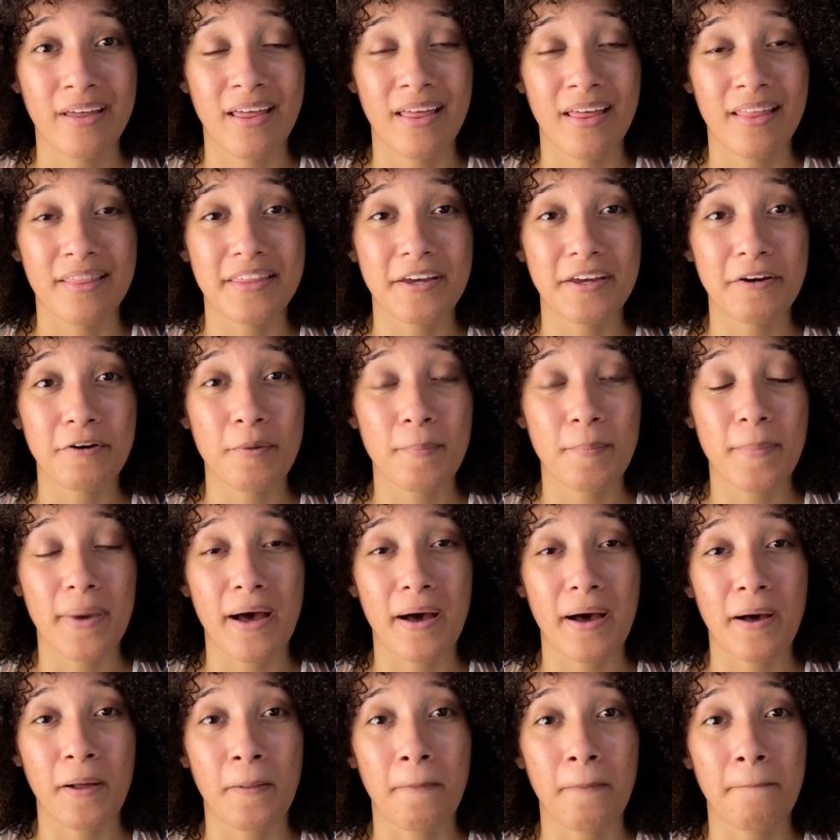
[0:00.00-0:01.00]
They're
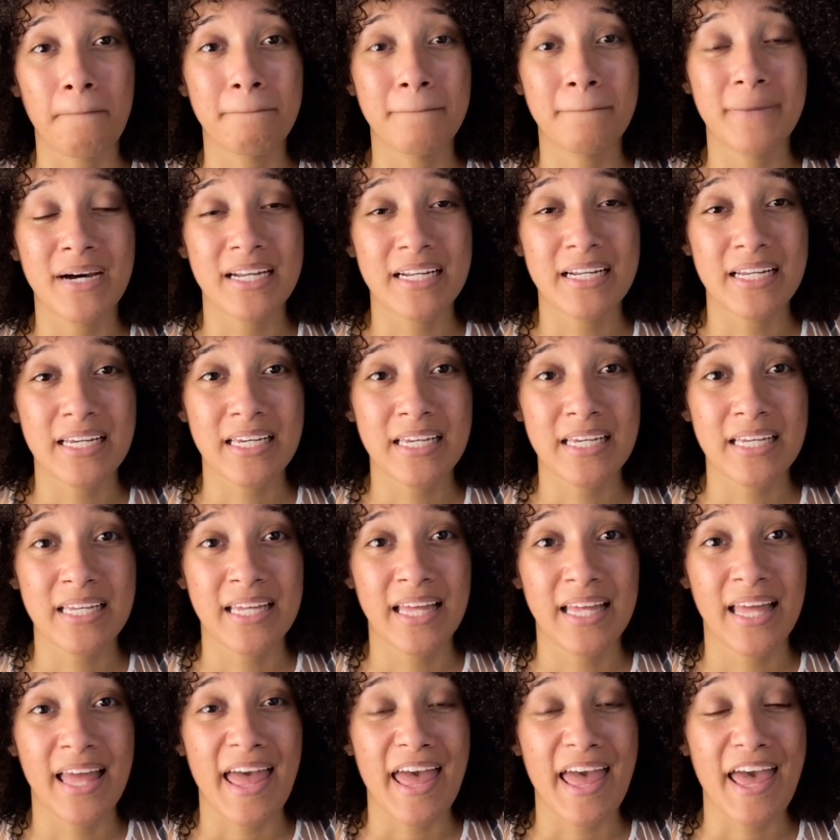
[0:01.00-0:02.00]
about money
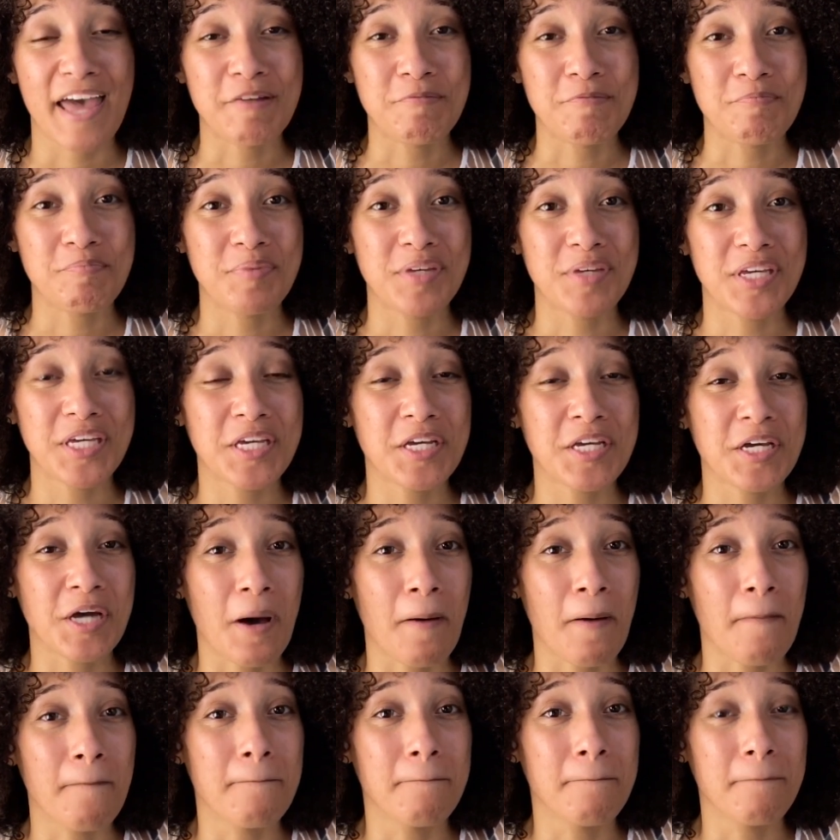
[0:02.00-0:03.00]
and being a
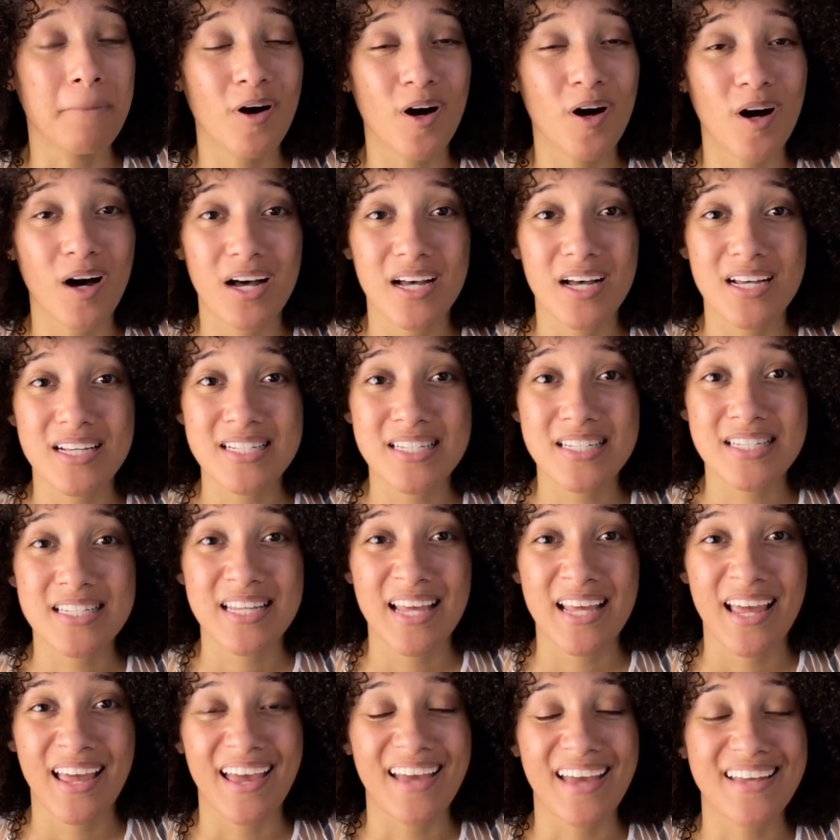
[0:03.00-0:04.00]
boss
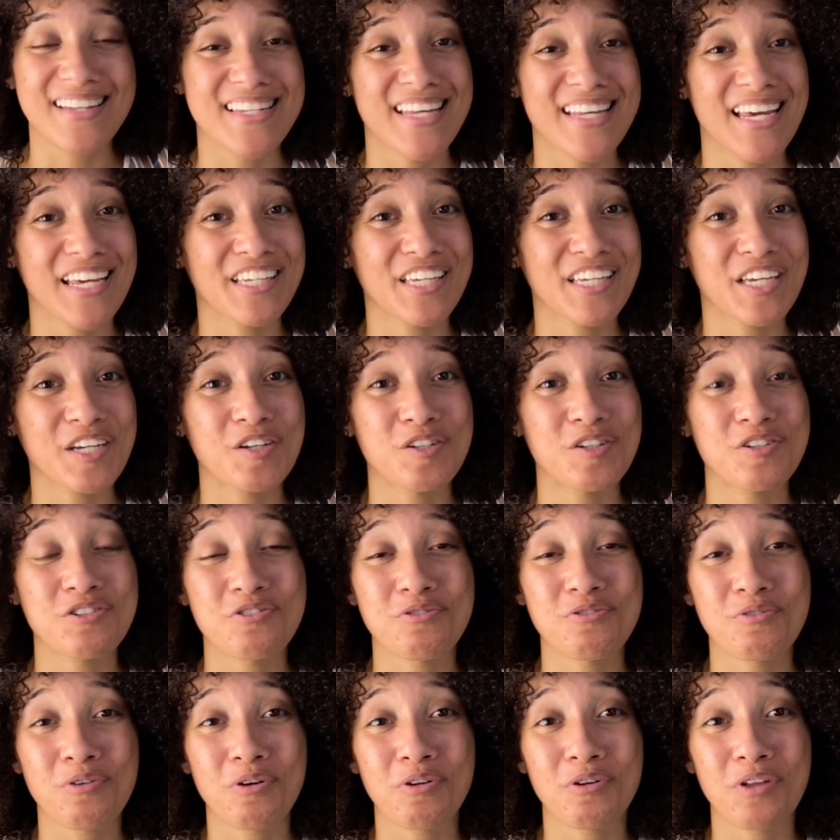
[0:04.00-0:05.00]
and taking
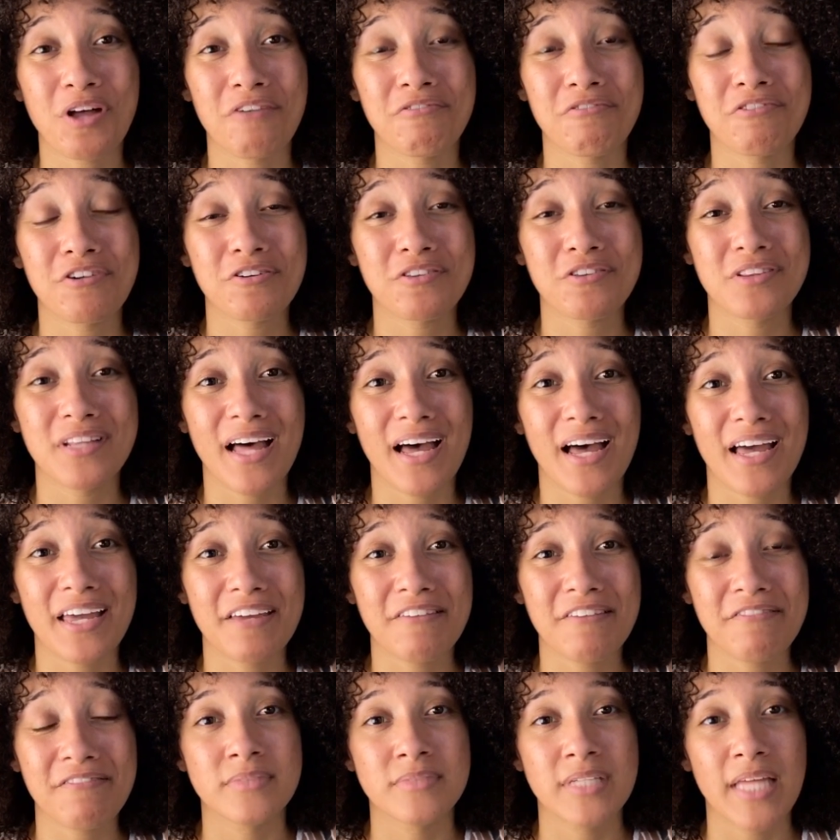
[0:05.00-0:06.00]
control of your
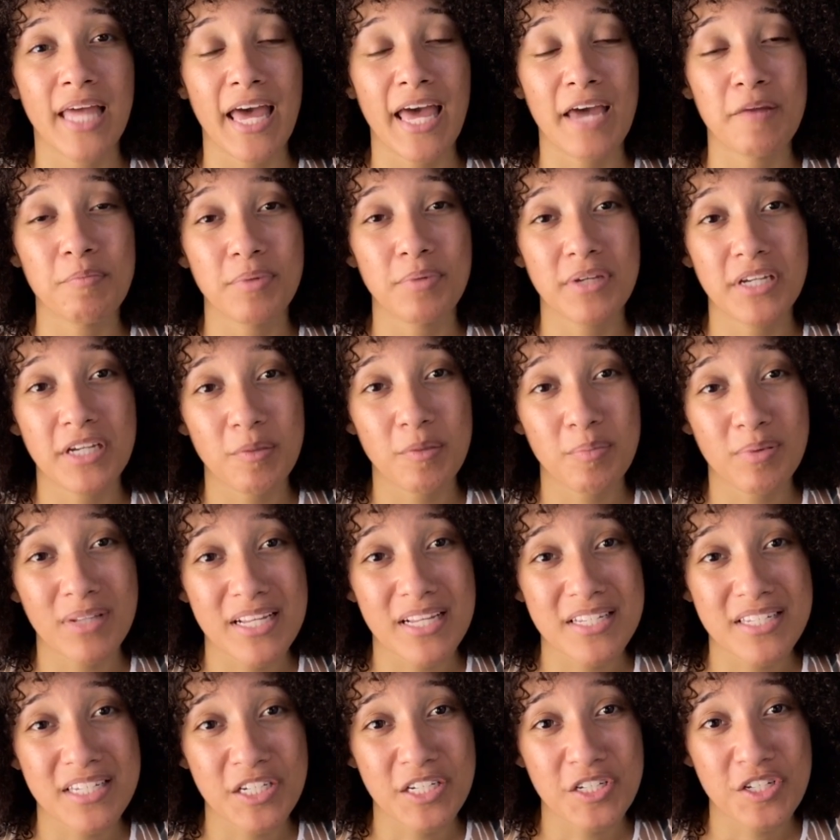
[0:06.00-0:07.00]
life and being a
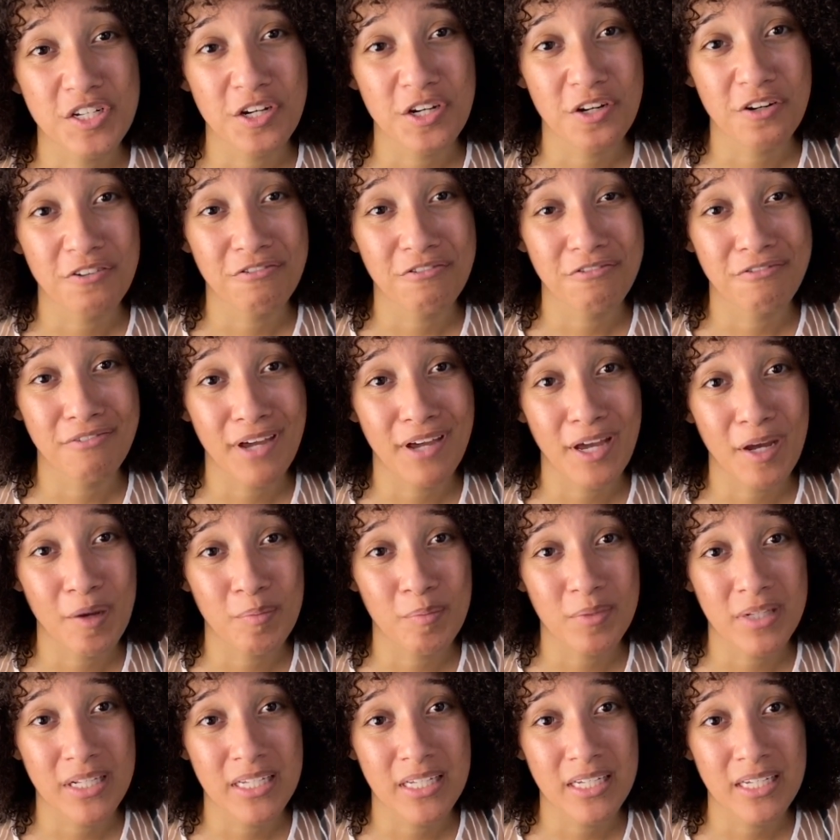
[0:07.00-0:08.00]
blessing to your
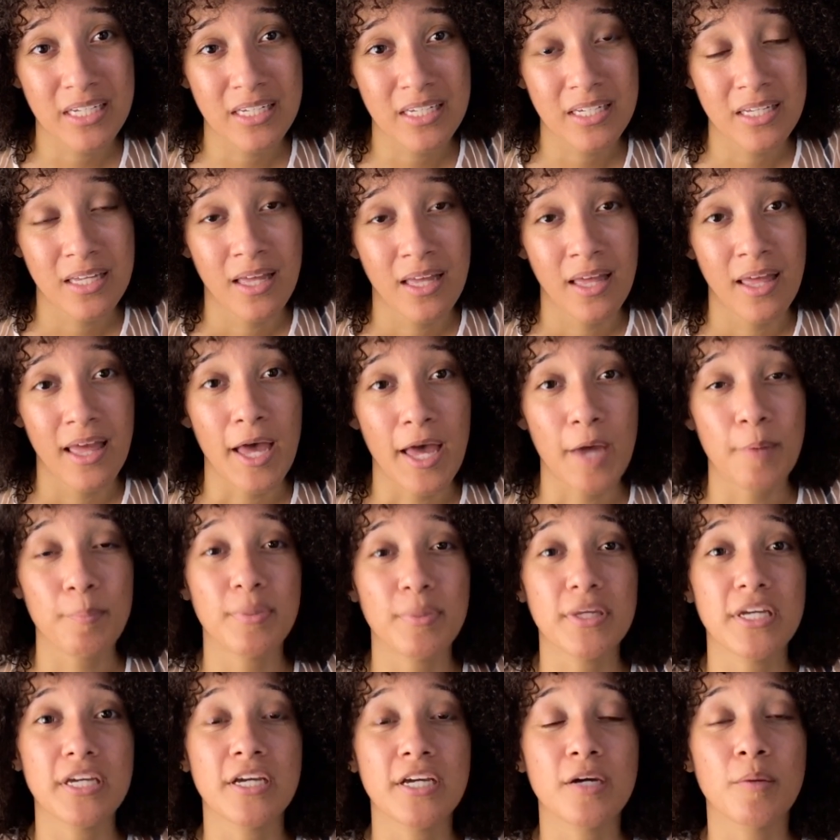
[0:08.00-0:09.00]
family and
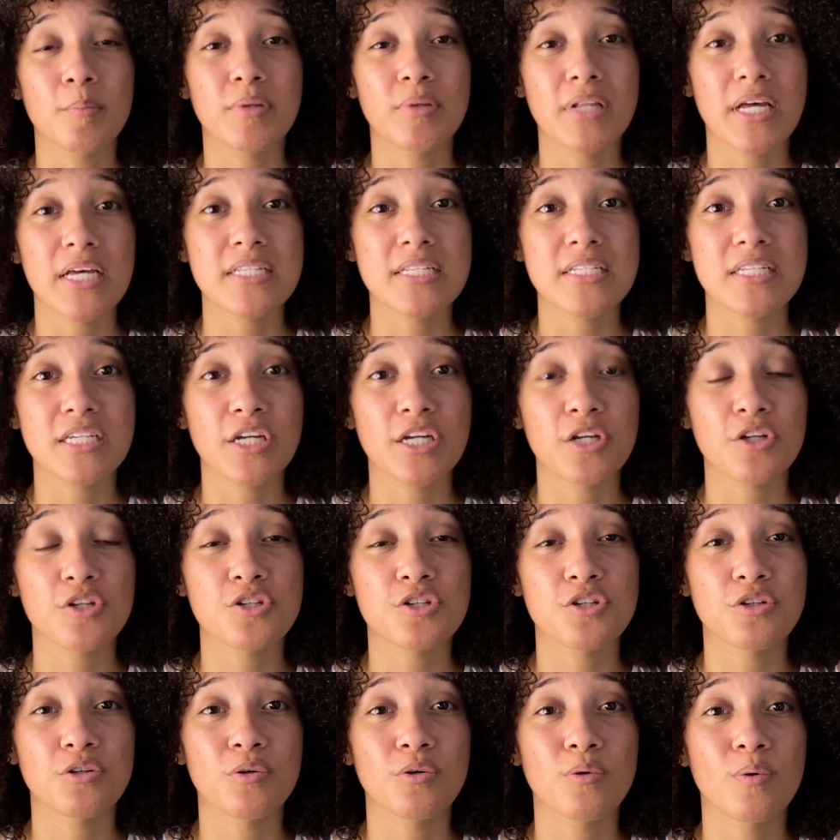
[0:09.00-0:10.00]
being a blessing
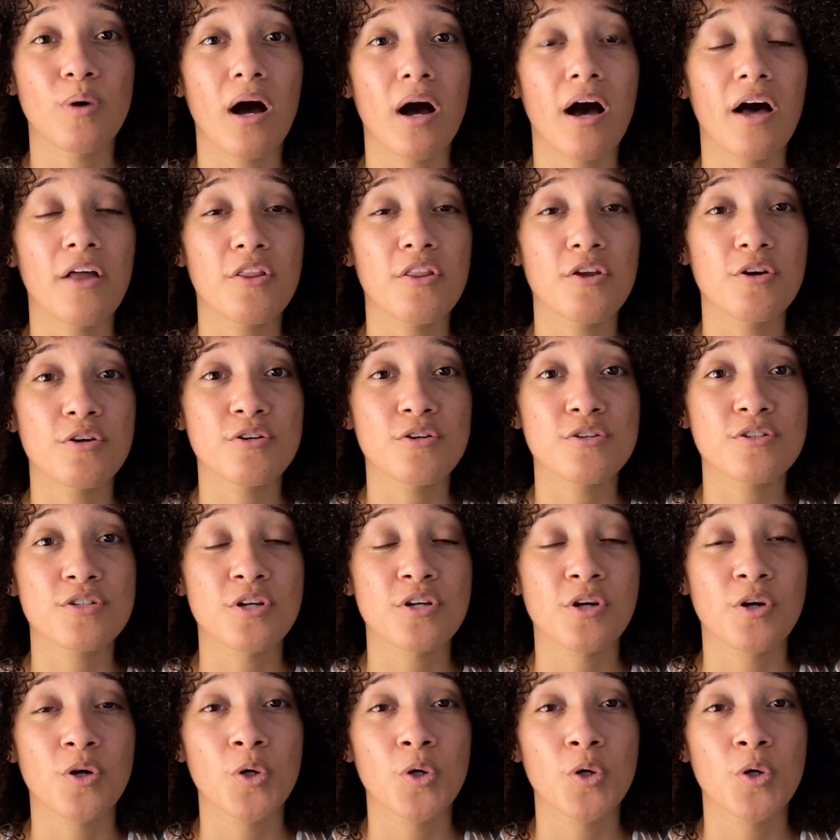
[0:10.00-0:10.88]
to others